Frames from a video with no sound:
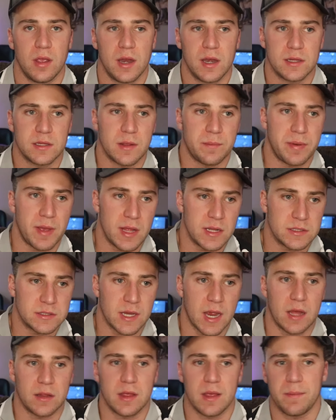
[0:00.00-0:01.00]
It
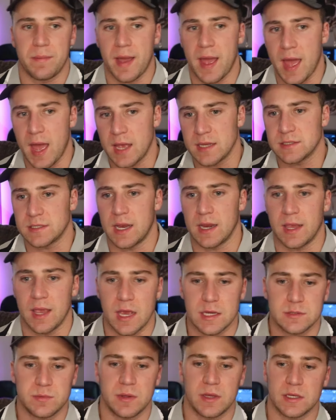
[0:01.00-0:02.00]
depends how they pass, I
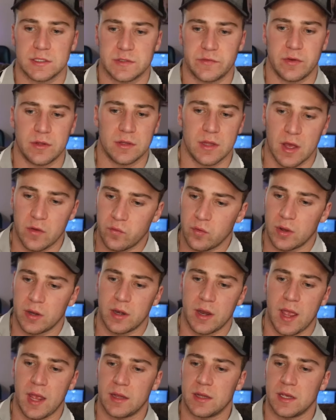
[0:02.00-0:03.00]
guess, because if a loved
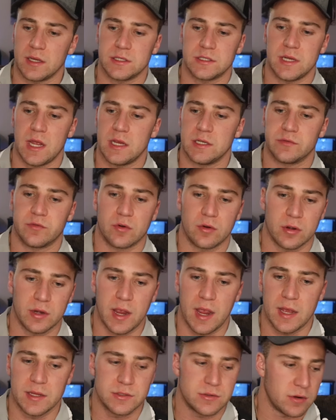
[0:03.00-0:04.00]
one had, like, stage 4
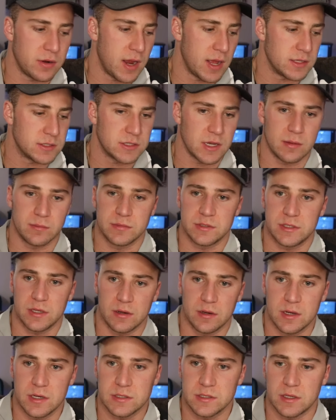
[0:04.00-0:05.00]
cancer or had something
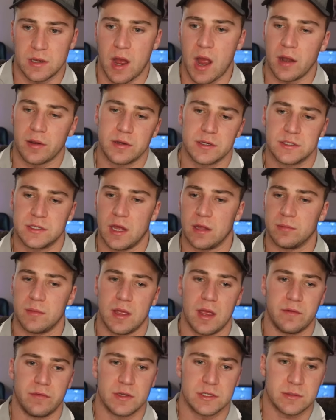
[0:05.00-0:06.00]
serious, the doctors tell them
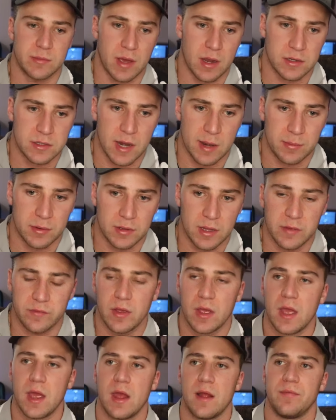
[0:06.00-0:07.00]
they have this amount of time to
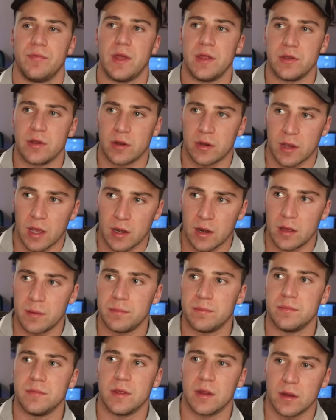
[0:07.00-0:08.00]
live, then
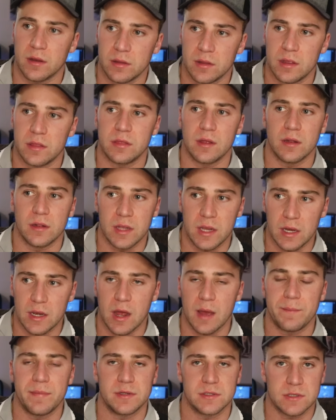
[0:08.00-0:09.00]
the lead
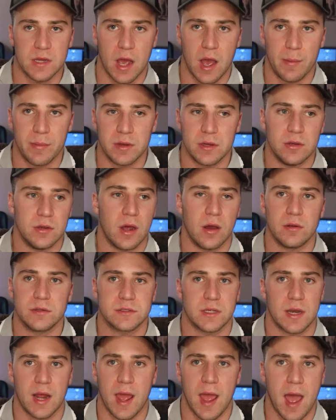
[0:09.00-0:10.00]
up is coming. You know
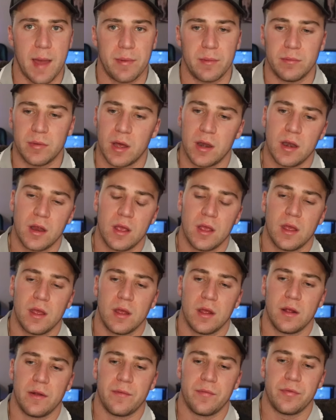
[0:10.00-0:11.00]
it's going to happen, but
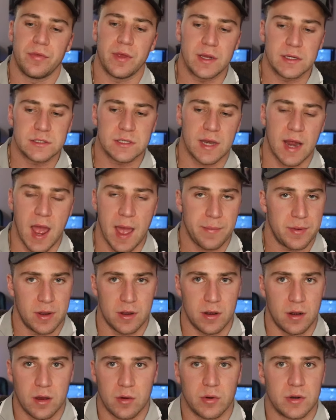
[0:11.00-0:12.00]
things can happen
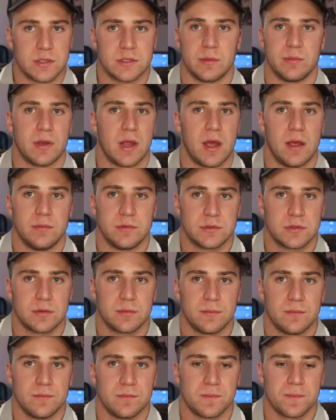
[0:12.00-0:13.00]
out of nowhere sometimes.
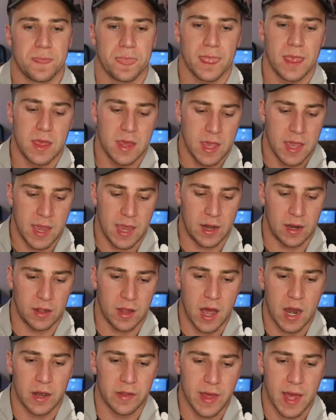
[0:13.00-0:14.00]
And a
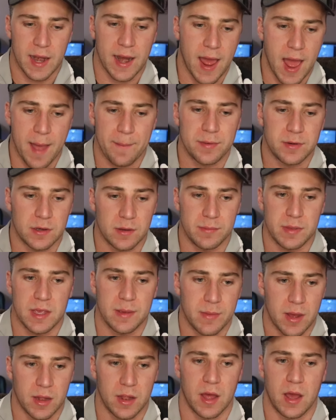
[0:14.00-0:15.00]
lot of that happened to me
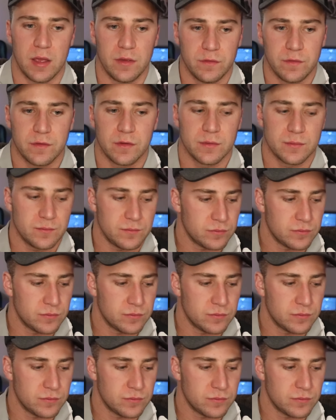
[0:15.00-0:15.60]
in my life.